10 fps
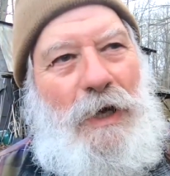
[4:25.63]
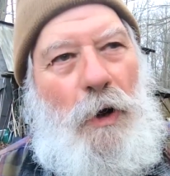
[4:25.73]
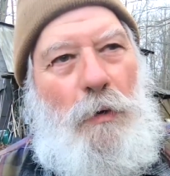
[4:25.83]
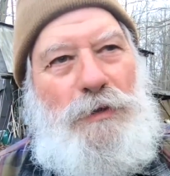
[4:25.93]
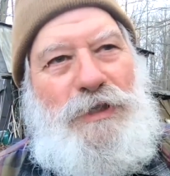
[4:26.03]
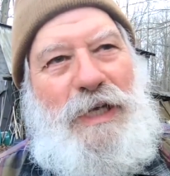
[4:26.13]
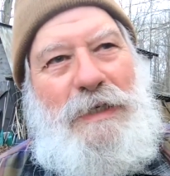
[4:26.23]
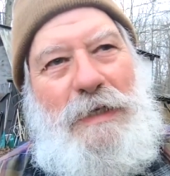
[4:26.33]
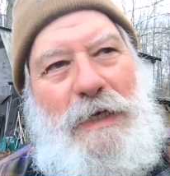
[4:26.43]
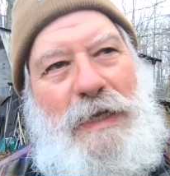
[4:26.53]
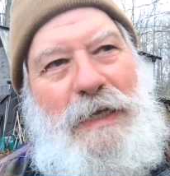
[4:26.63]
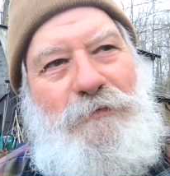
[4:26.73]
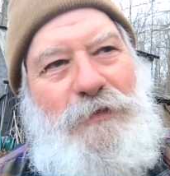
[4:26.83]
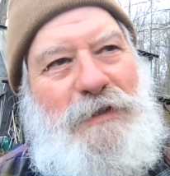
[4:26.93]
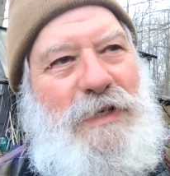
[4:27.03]
oaks getting a
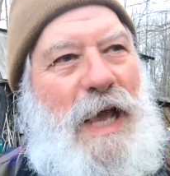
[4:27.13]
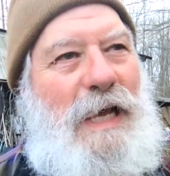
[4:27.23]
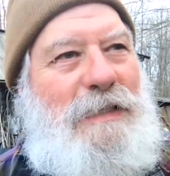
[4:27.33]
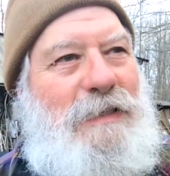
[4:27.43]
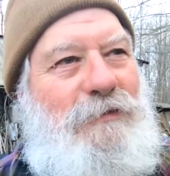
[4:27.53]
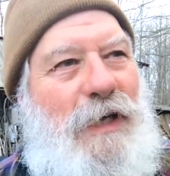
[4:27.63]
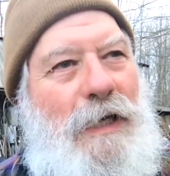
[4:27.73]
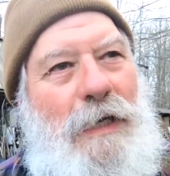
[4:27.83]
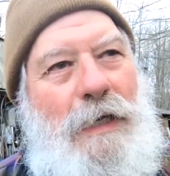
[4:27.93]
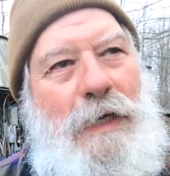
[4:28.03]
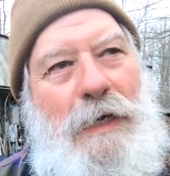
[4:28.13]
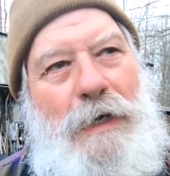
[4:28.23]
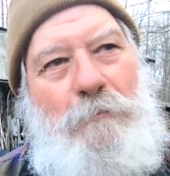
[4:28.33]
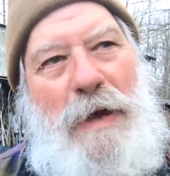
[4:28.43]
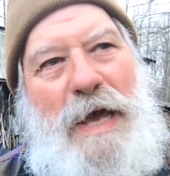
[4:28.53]
leaf the size of
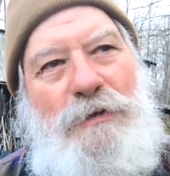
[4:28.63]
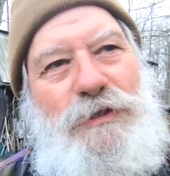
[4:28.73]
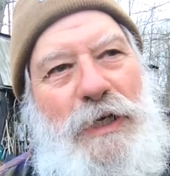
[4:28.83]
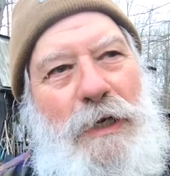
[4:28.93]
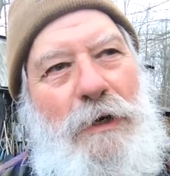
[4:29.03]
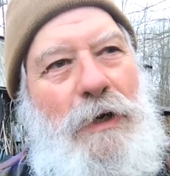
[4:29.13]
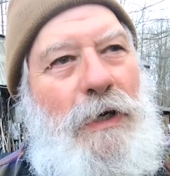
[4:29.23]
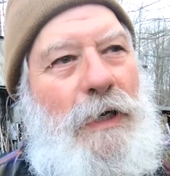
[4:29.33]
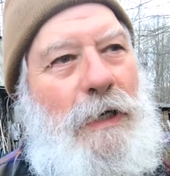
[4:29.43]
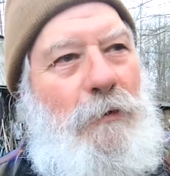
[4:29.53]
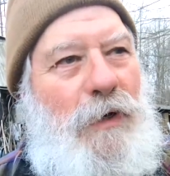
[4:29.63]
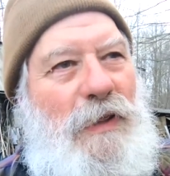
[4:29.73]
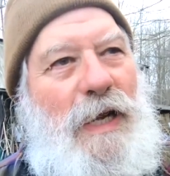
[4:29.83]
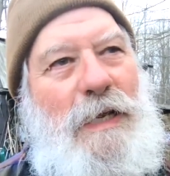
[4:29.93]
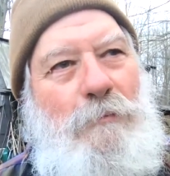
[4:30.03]
a mouse ear. Well,
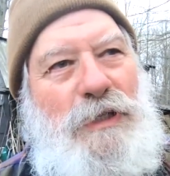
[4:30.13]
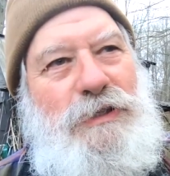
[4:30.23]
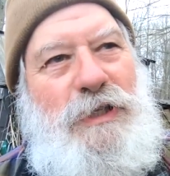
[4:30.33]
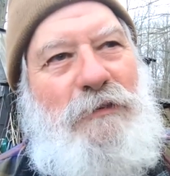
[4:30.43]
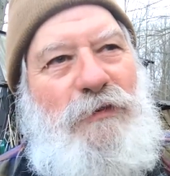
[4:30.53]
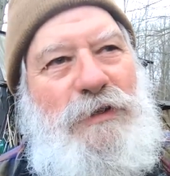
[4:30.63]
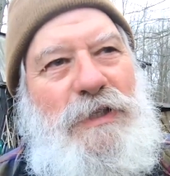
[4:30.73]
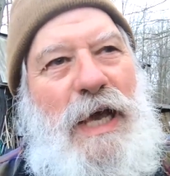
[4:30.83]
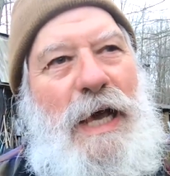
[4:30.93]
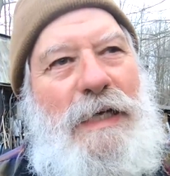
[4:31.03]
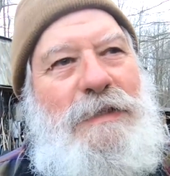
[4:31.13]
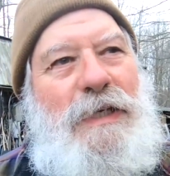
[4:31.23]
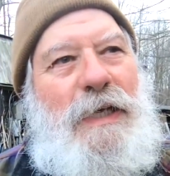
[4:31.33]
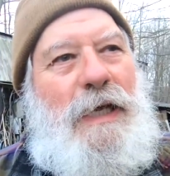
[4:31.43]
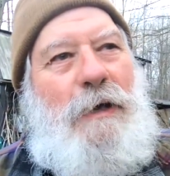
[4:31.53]
that ain't much different
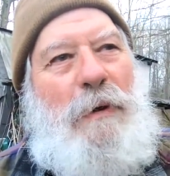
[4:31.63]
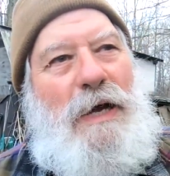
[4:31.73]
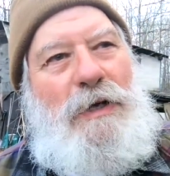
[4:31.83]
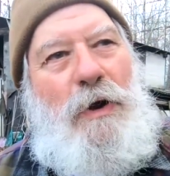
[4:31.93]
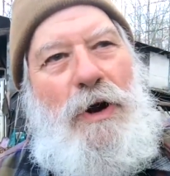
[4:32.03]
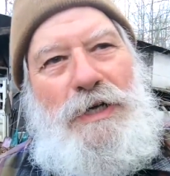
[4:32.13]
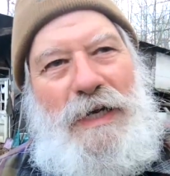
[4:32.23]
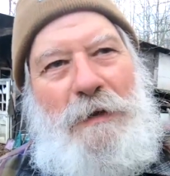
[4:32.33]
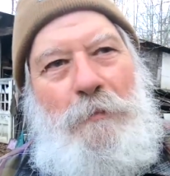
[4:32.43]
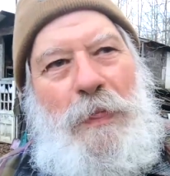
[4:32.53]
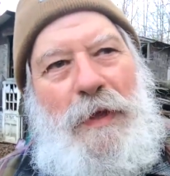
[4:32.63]
size about gardening.